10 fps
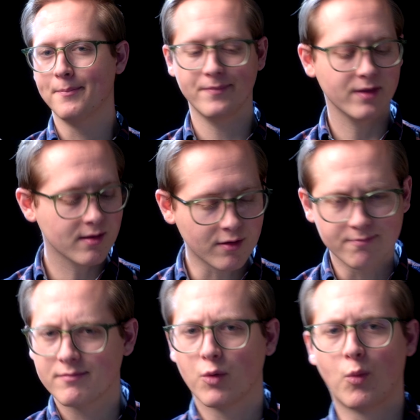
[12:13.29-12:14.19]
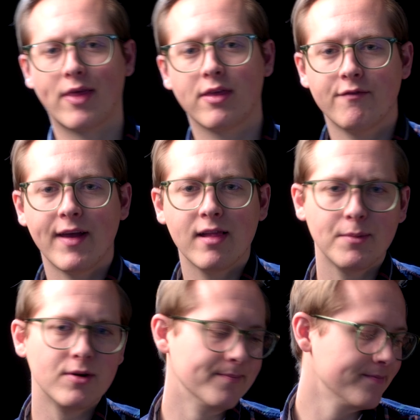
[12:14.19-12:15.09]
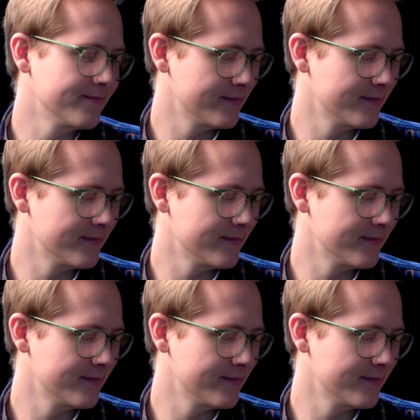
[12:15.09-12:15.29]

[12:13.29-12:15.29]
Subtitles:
These are widely available